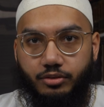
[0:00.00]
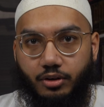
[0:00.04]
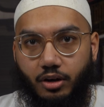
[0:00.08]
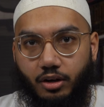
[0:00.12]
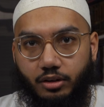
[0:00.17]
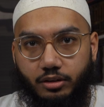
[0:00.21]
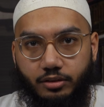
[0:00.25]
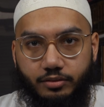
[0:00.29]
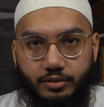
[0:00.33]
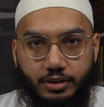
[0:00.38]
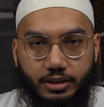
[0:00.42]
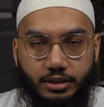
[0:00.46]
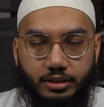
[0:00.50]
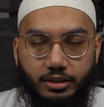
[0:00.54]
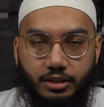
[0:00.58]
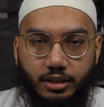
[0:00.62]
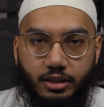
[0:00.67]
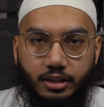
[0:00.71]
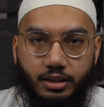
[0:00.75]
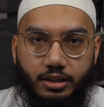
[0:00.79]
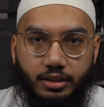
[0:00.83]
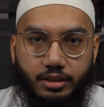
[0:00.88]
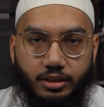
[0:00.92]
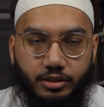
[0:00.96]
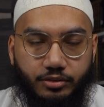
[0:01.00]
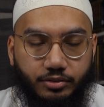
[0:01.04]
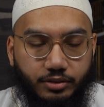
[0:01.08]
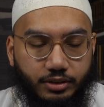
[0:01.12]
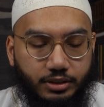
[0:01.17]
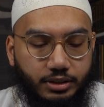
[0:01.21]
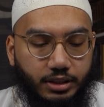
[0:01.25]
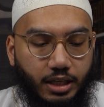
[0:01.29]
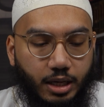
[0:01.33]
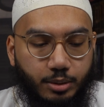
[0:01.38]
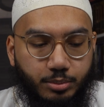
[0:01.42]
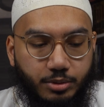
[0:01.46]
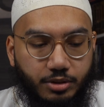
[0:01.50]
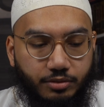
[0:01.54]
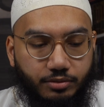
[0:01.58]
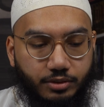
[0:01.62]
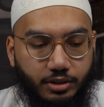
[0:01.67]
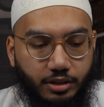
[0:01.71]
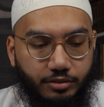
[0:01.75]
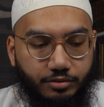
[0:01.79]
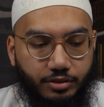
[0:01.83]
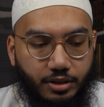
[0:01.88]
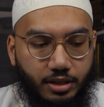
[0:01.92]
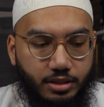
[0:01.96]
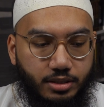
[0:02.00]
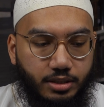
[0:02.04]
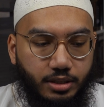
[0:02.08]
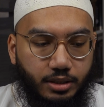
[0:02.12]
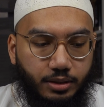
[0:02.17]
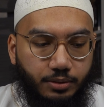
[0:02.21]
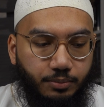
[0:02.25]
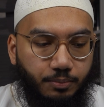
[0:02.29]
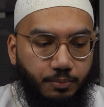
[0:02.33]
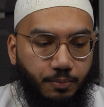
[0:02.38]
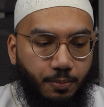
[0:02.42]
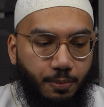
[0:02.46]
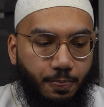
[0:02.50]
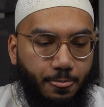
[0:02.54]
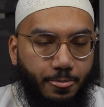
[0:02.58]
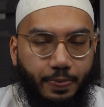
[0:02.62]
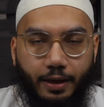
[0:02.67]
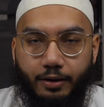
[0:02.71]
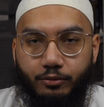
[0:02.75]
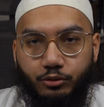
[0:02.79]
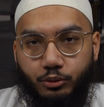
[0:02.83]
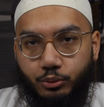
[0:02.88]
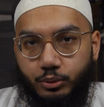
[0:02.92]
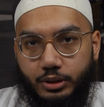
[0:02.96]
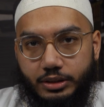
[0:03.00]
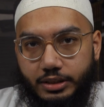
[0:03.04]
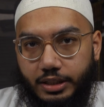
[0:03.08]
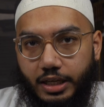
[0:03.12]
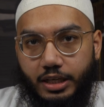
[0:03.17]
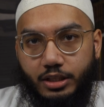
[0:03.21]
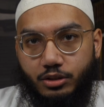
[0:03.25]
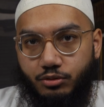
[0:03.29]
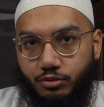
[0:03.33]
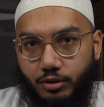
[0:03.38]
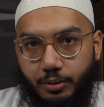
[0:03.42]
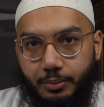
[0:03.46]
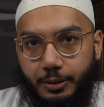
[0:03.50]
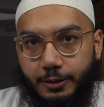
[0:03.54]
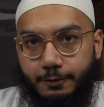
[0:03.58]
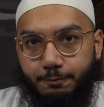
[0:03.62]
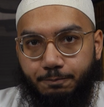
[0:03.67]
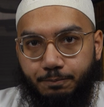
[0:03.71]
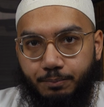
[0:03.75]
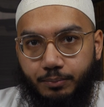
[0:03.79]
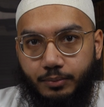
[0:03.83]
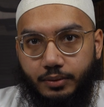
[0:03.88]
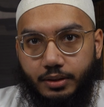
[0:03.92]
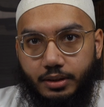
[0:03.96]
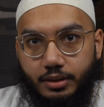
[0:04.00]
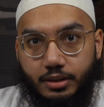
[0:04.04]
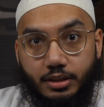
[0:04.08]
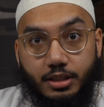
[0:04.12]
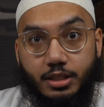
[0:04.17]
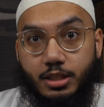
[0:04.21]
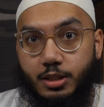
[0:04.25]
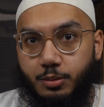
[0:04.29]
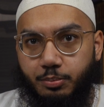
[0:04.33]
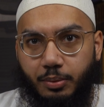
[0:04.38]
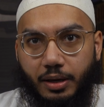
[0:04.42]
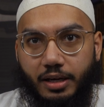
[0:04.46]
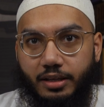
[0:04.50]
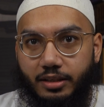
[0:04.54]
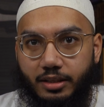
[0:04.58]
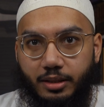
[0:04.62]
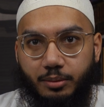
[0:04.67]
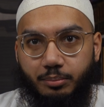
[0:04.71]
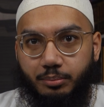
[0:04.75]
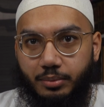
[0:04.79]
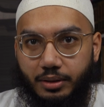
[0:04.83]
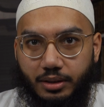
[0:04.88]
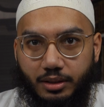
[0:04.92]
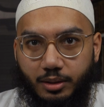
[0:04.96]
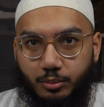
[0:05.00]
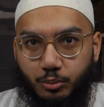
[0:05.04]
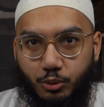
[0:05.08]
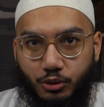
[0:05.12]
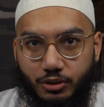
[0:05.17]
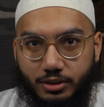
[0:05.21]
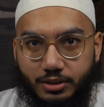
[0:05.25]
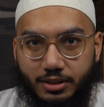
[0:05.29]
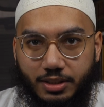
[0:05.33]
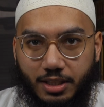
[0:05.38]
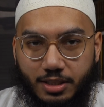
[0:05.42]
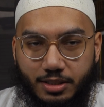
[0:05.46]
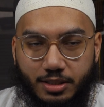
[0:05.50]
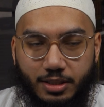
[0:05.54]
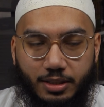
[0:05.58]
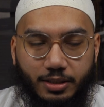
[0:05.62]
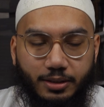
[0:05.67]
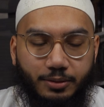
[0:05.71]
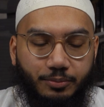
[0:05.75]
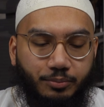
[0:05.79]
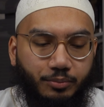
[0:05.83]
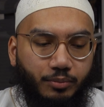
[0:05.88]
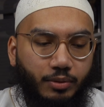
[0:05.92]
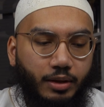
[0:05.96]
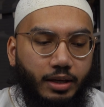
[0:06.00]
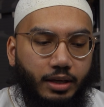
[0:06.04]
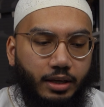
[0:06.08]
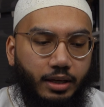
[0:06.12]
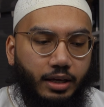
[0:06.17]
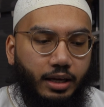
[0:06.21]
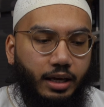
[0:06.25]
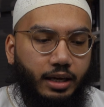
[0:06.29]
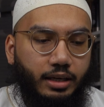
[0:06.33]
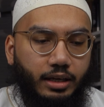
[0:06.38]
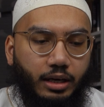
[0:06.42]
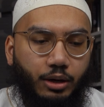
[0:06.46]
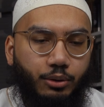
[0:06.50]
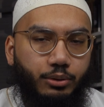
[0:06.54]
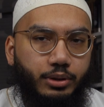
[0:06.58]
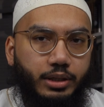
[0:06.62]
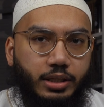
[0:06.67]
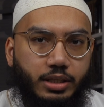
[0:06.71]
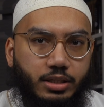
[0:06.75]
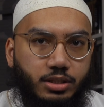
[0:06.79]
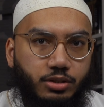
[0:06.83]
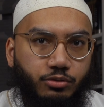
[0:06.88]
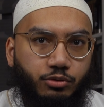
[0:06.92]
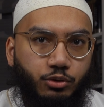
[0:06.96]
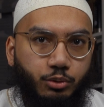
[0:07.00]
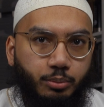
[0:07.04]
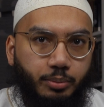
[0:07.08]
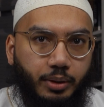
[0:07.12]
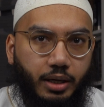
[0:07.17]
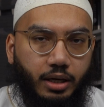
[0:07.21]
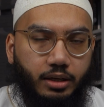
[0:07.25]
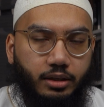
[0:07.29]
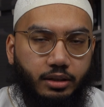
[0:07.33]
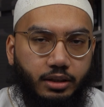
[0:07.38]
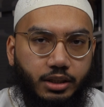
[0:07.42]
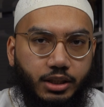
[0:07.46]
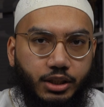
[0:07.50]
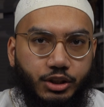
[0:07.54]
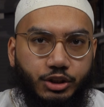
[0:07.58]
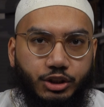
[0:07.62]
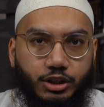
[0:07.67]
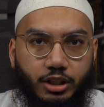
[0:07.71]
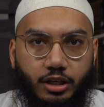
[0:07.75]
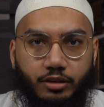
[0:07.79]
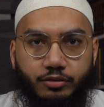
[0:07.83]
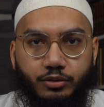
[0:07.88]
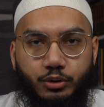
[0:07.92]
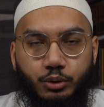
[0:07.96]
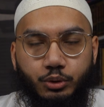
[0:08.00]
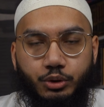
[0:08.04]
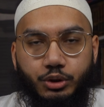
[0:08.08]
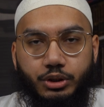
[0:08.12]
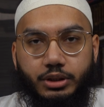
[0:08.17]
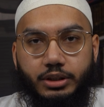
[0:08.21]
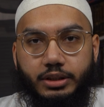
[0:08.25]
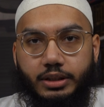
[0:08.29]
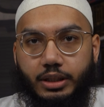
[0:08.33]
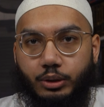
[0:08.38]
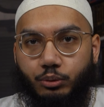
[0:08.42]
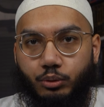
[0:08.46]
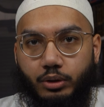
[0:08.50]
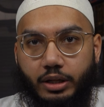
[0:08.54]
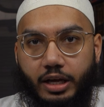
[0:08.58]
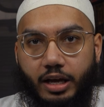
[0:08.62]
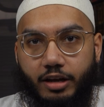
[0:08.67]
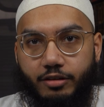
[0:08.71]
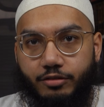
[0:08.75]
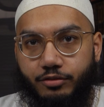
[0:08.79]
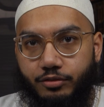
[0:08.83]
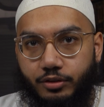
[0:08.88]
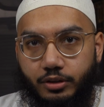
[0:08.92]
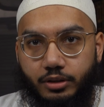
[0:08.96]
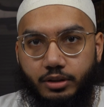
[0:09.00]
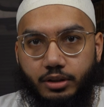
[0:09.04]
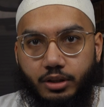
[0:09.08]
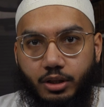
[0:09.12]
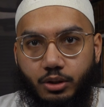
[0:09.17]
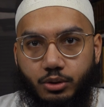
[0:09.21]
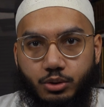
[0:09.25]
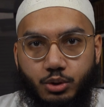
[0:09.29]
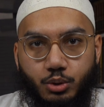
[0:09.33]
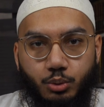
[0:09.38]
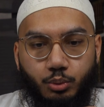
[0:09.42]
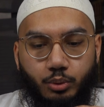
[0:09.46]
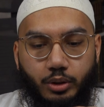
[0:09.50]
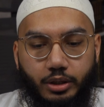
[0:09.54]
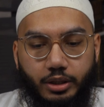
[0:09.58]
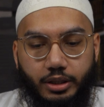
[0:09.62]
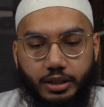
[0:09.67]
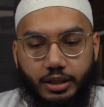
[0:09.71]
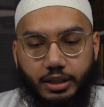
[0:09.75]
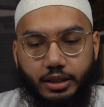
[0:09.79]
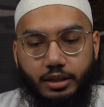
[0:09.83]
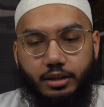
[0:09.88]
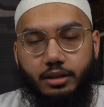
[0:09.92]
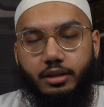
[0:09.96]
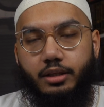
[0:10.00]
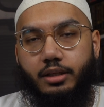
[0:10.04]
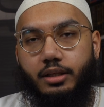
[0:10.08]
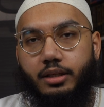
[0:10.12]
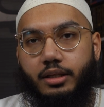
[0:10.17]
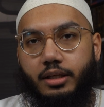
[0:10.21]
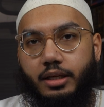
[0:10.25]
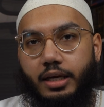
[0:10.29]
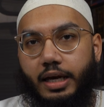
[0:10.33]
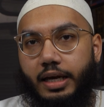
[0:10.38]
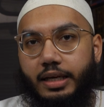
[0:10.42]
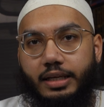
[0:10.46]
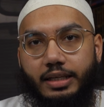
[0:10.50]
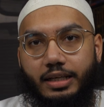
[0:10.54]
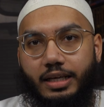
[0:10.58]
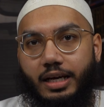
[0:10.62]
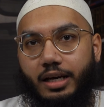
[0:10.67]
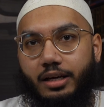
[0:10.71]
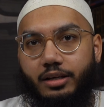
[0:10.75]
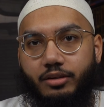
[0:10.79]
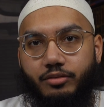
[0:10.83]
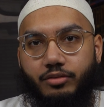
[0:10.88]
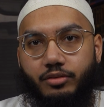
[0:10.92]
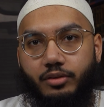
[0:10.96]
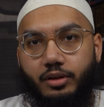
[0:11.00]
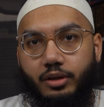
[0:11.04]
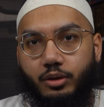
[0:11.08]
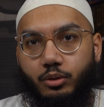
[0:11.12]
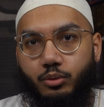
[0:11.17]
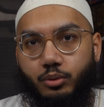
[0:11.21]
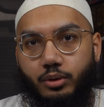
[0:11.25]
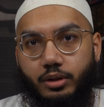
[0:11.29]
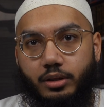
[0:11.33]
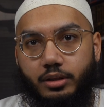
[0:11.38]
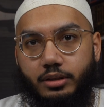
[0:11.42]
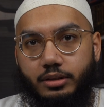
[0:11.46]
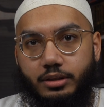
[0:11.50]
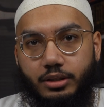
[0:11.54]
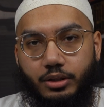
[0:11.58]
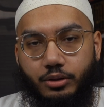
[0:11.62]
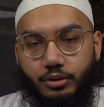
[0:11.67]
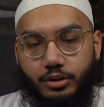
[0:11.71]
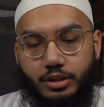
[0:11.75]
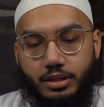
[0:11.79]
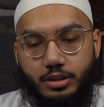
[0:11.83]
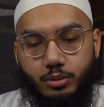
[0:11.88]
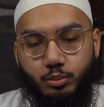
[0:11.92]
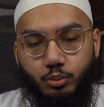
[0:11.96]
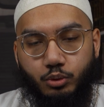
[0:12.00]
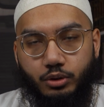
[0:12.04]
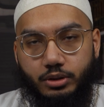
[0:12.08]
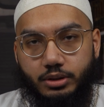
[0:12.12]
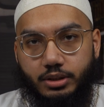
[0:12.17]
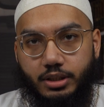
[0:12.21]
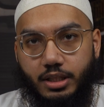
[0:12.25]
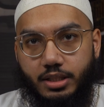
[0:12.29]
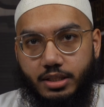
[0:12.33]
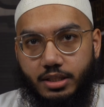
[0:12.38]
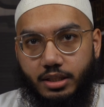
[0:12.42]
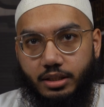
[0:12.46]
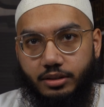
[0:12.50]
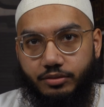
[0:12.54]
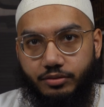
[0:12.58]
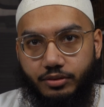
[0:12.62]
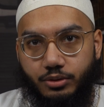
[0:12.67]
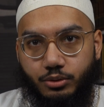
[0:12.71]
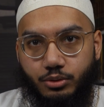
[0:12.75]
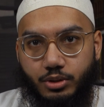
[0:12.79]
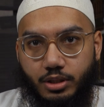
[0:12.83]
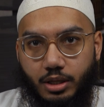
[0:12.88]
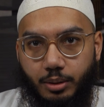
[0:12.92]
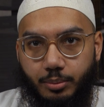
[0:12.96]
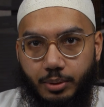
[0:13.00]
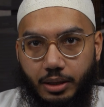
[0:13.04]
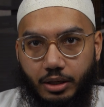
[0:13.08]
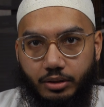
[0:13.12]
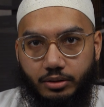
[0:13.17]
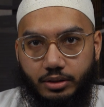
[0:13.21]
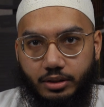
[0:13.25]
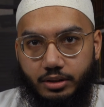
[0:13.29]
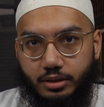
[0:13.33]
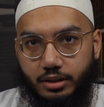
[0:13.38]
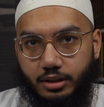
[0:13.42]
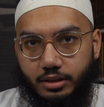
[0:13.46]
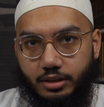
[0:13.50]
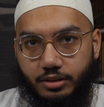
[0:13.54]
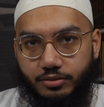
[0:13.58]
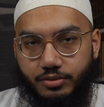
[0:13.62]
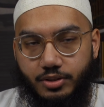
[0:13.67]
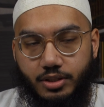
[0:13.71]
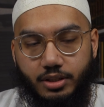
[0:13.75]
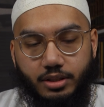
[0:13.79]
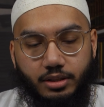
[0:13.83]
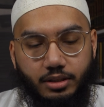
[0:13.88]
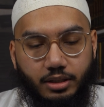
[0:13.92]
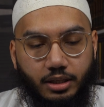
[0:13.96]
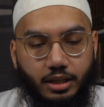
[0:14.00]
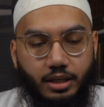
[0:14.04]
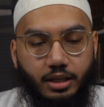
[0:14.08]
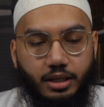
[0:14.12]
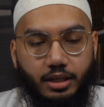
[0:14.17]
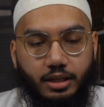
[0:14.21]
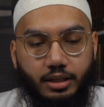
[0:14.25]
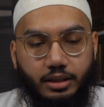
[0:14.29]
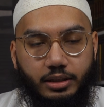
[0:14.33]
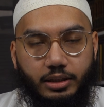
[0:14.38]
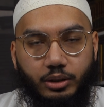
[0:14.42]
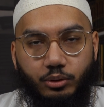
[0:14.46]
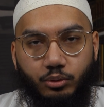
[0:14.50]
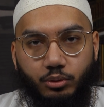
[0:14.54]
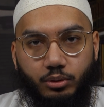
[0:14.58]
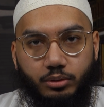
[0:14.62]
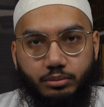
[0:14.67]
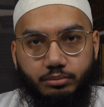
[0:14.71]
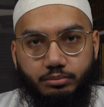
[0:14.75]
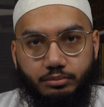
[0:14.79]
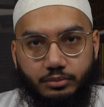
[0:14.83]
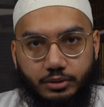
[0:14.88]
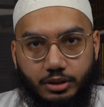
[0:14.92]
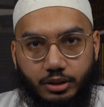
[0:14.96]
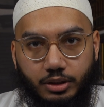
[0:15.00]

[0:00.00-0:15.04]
all of the different types of tafasir. Everyone takes from it, despite him being a Mu'tazili. And nowadays, if you buy al-Kashaf, usually they will have footnotes wherein any kind of thing where, his Mu'tazili views come out in the tafsir, they will,